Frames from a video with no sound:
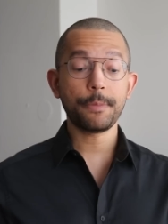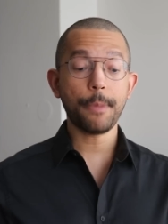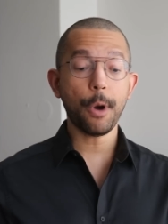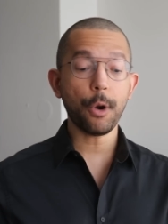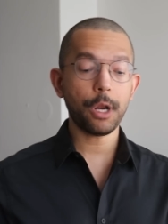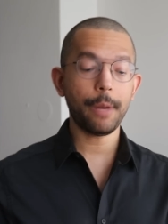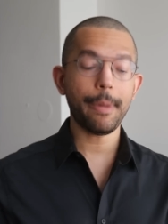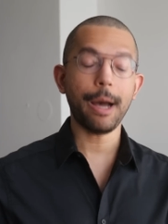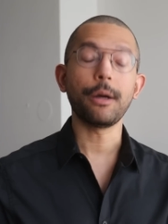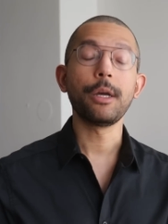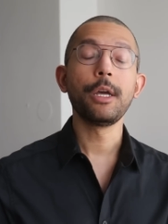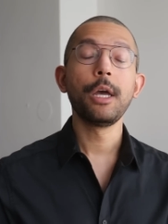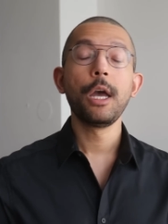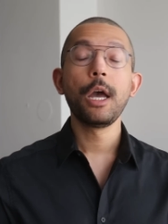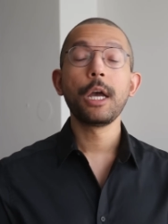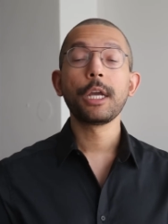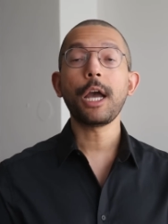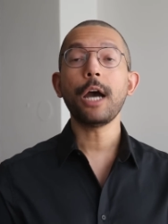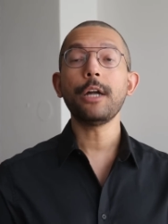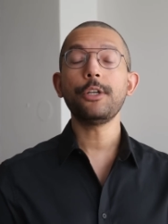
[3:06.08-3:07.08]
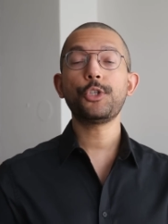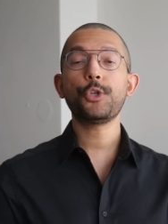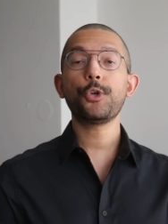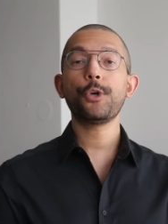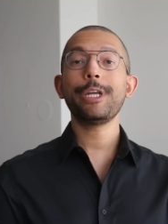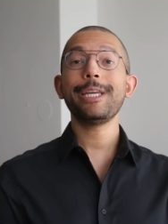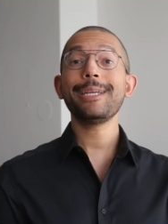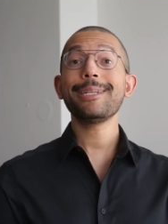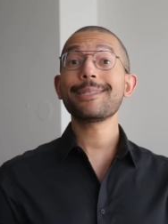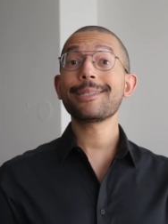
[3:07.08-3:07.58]
spoken about.
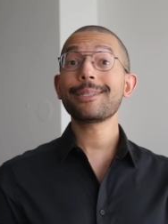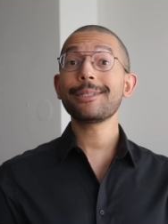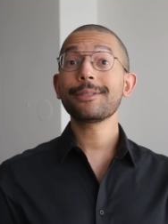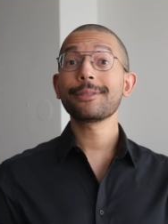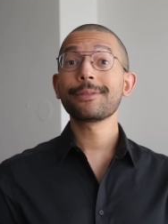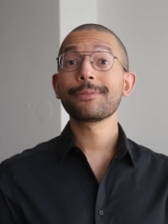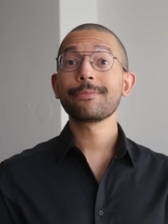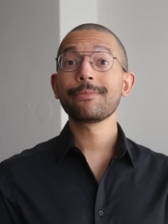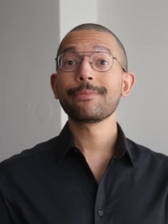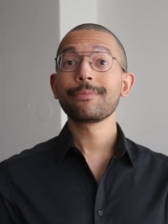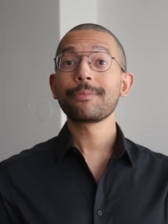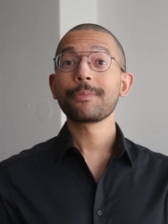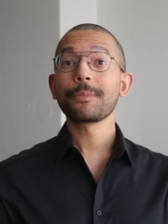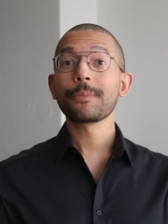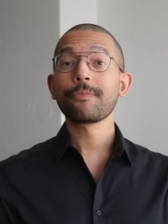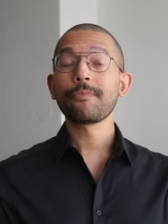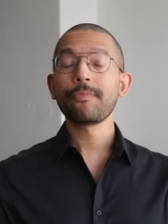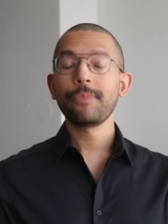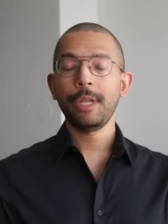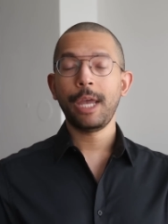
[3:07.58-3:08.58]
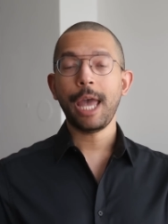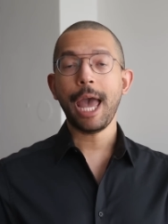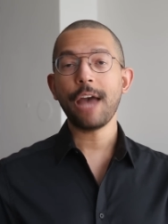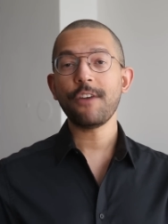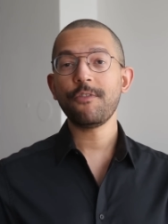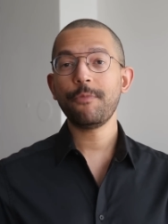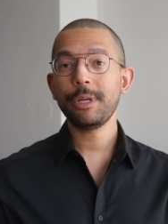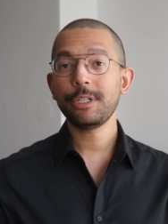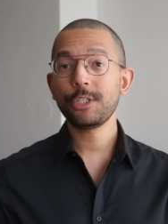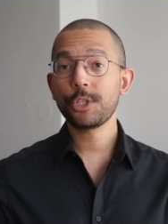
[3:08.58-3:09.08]
Countries
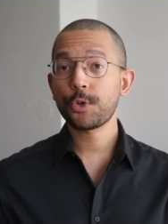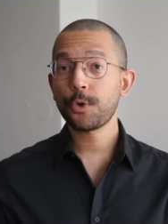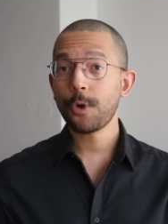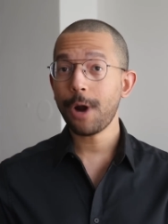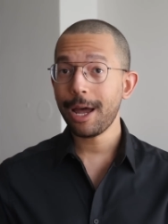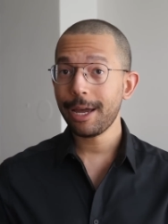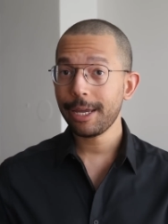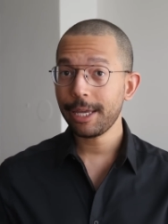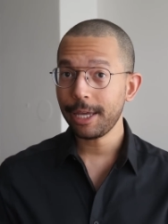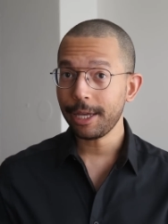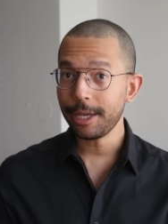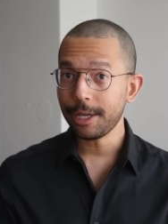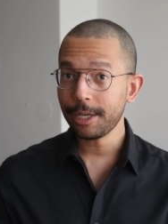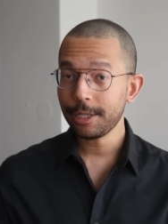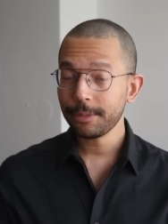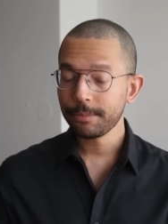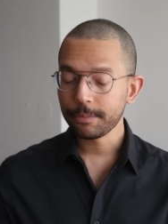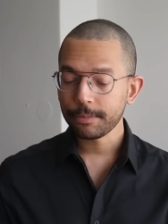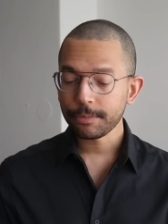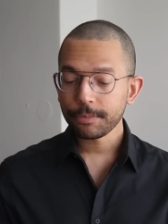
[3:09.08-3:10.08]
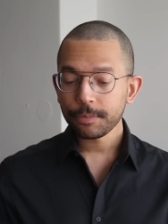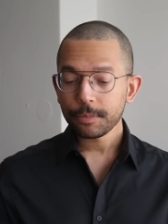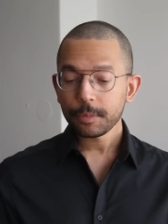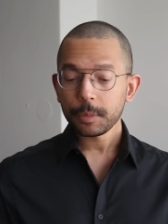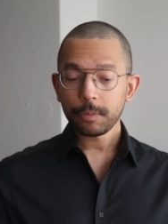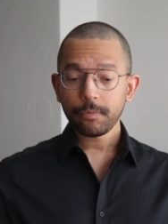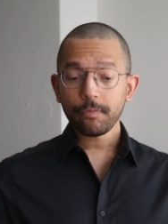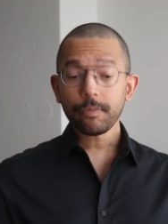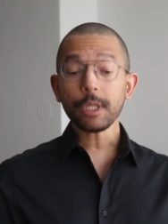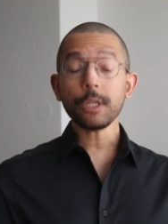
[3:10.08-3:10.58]
have been trying
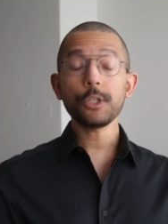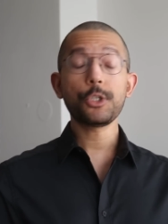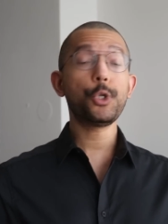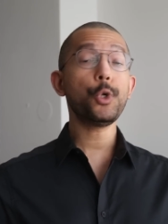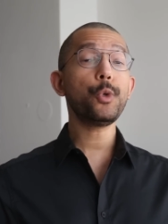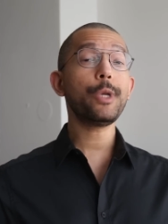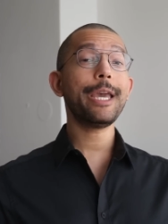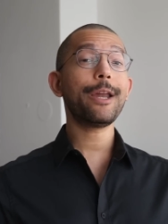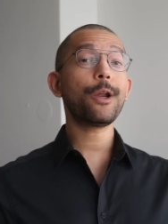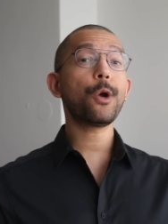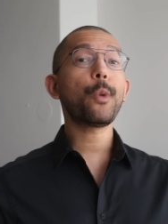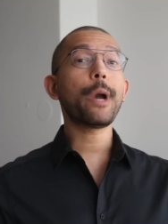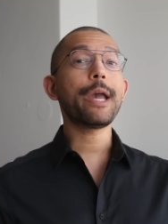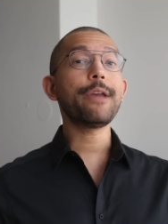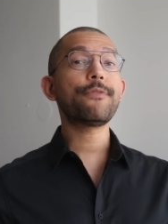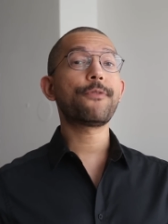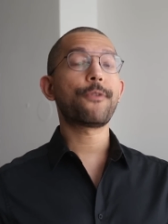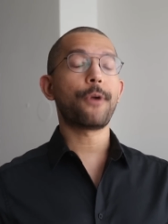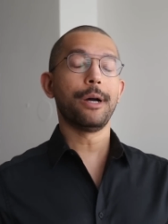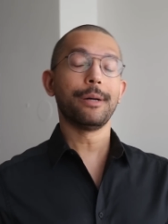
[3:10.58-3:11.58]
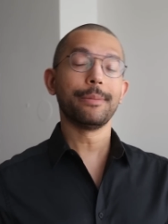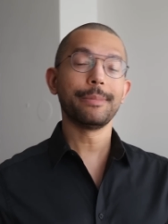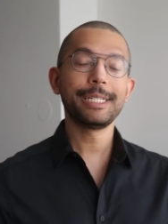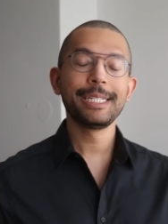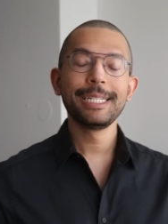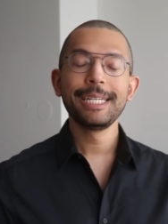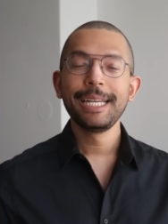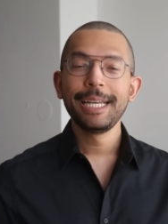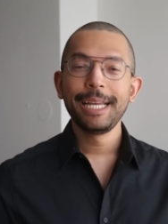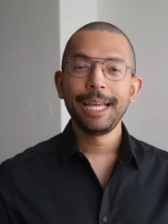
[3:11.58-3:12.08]
to get away from
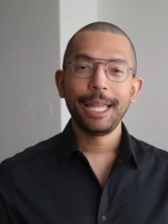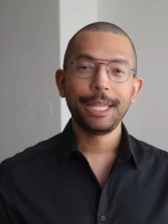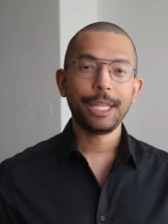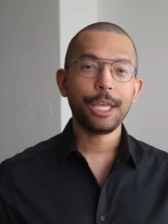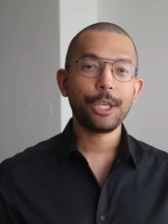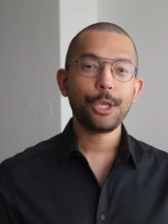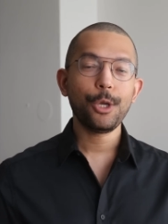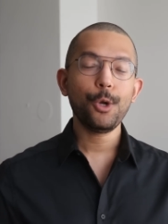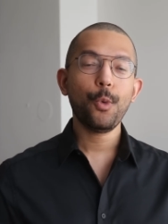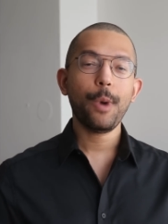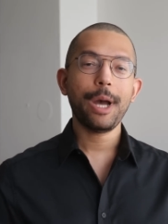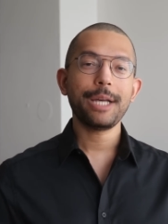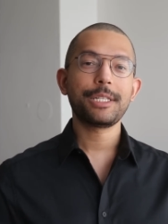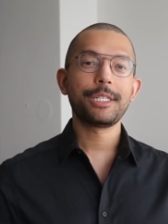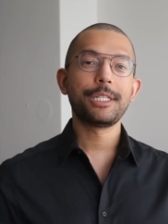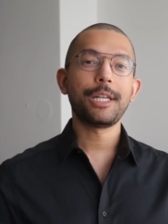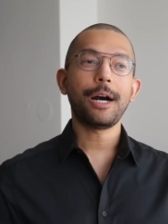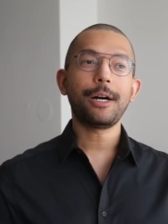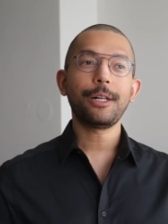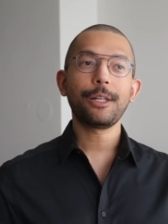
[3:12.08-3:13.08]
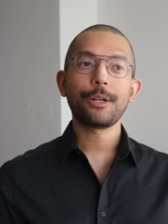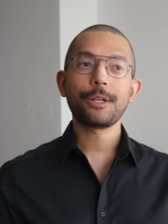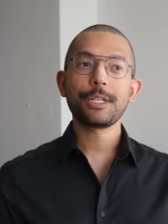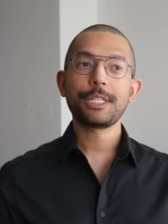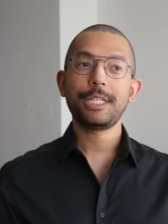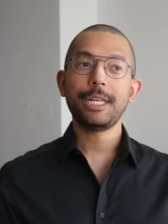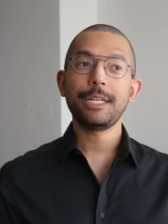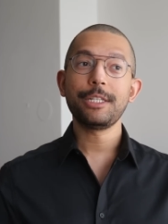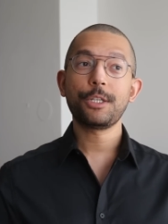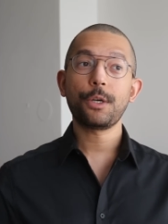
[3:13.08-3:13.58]
the US dollar
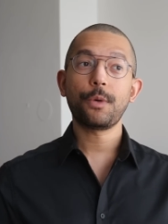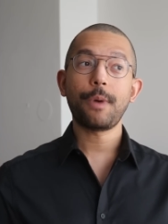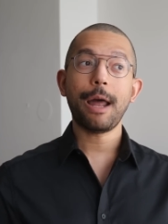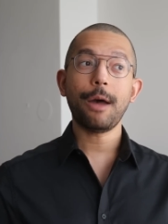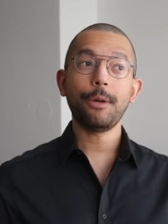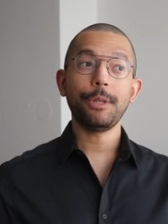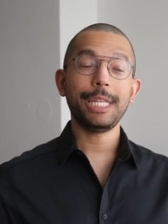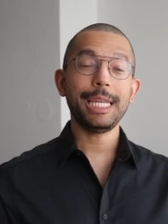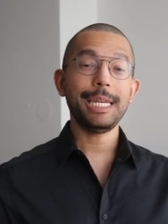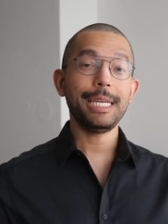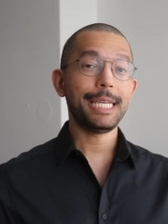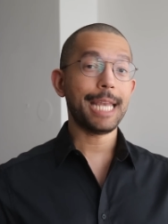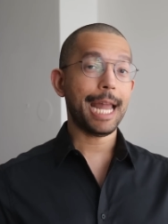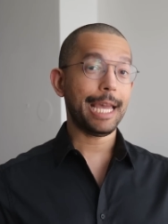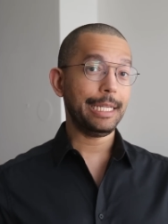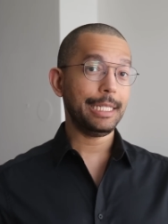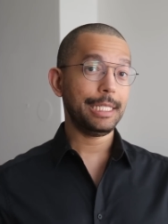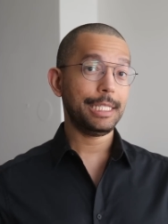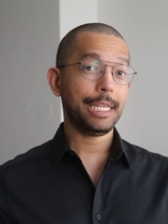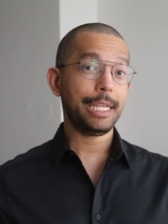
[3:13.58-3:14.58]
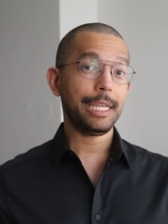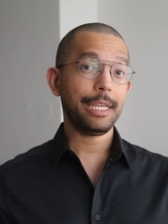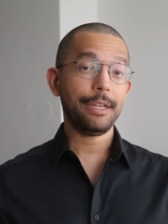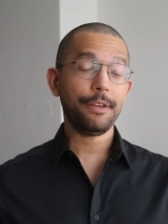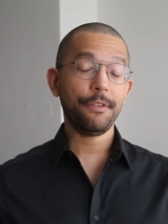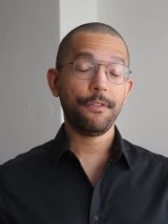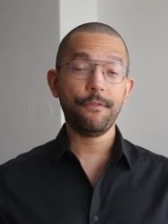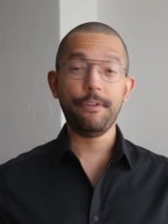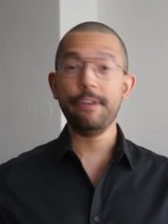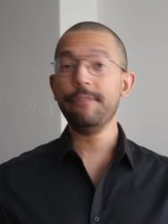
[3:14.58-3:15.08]
since around the
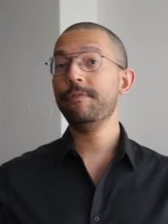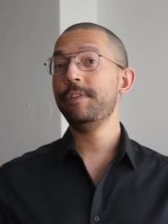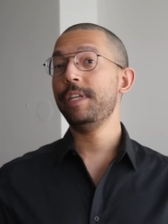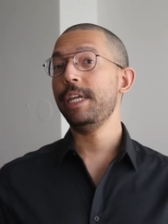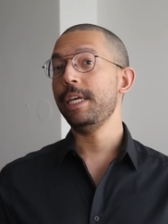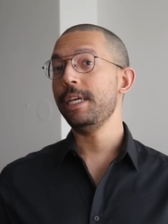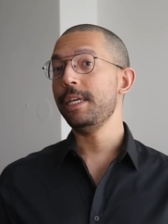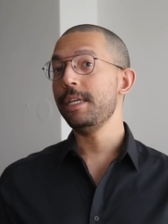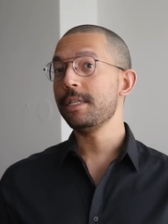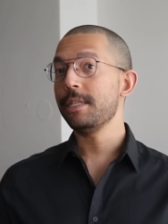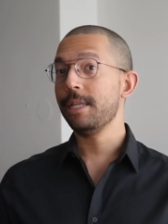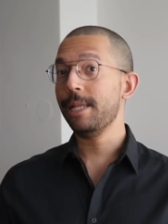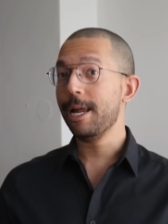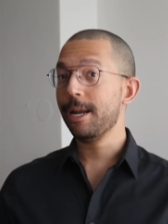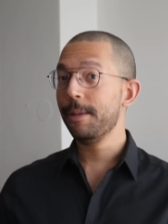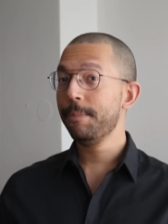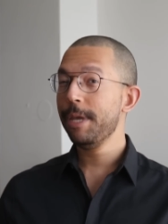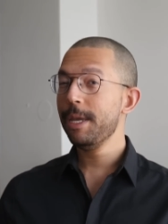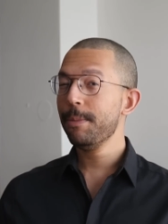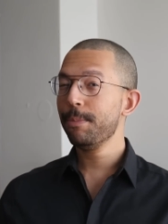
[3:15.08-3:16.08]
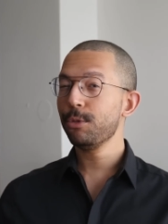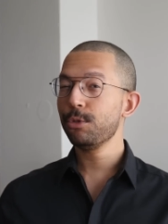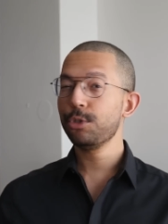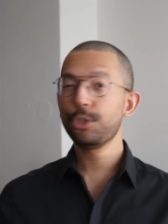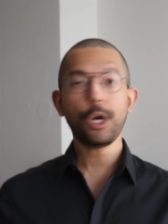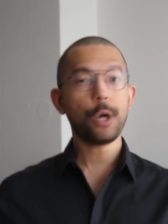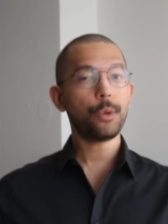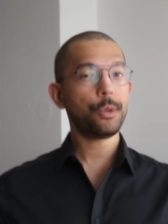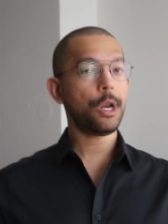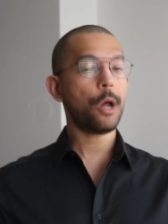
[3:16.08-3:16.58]
1950s. A lot of people
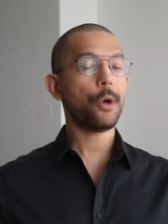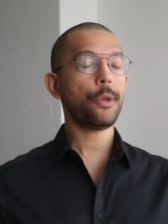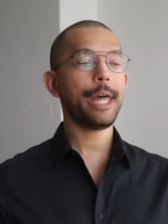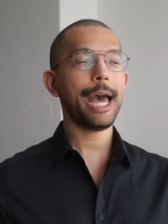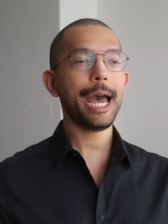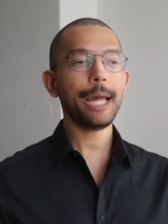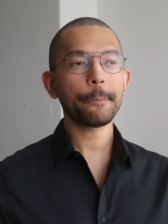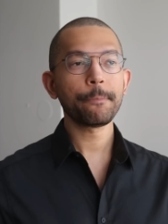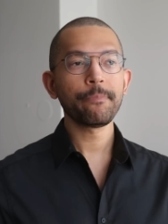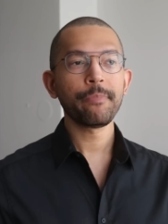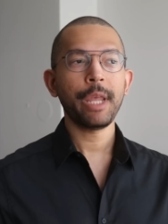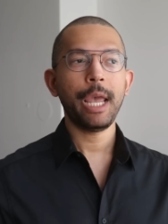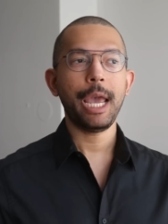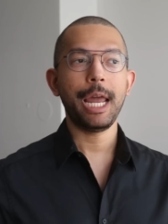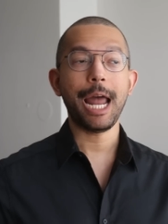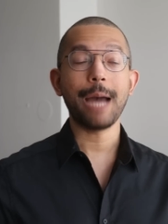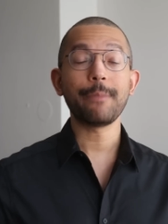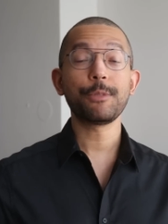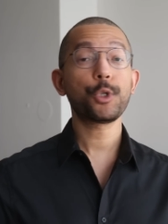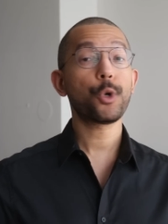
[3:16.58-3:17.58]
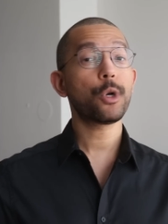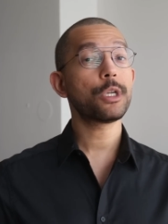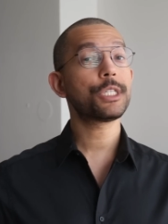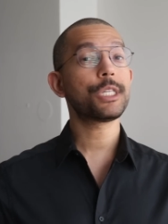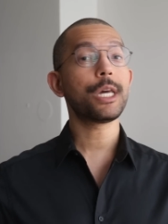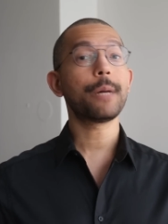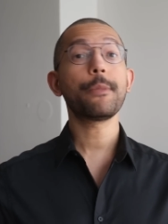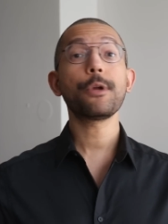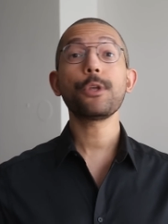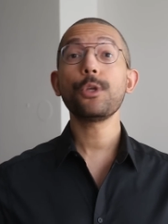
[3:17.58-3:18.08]
don't know that, and I'm sure
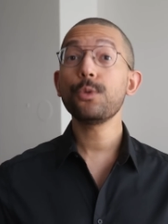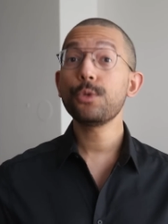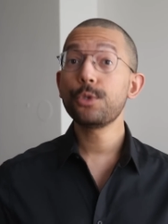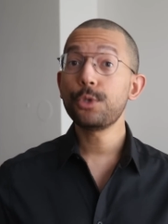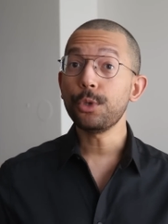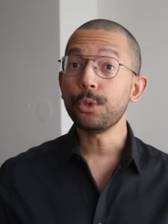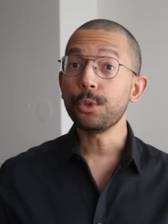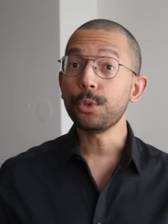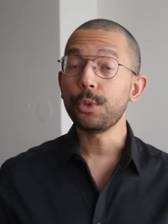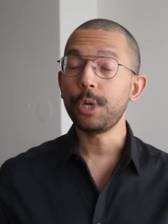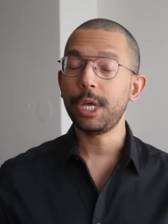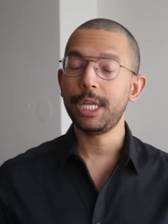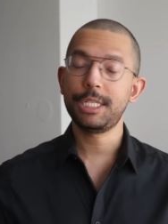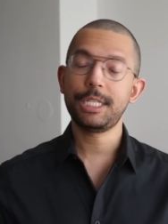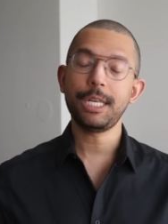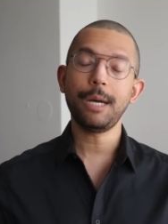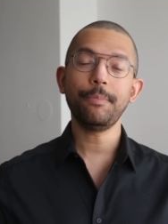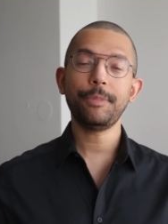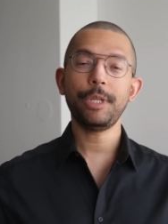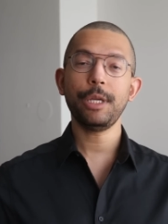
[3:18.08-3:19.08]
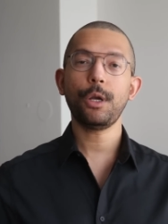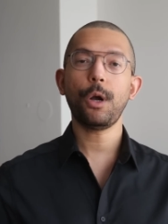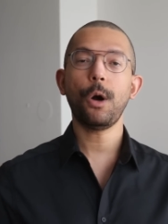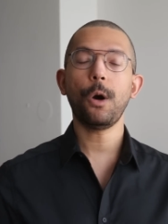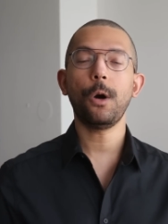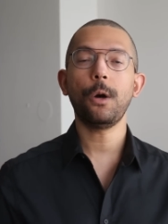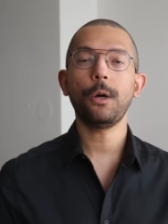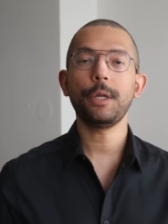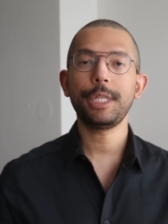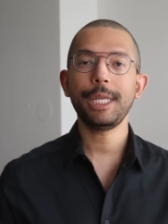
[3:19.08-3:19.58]
some of you do. It's something
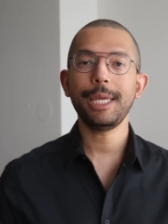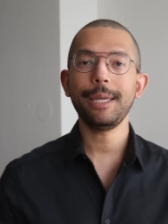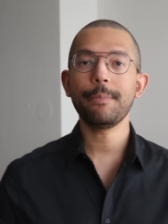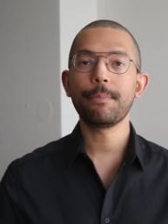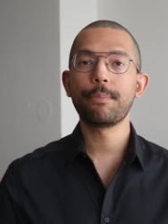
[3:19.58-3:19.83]
called the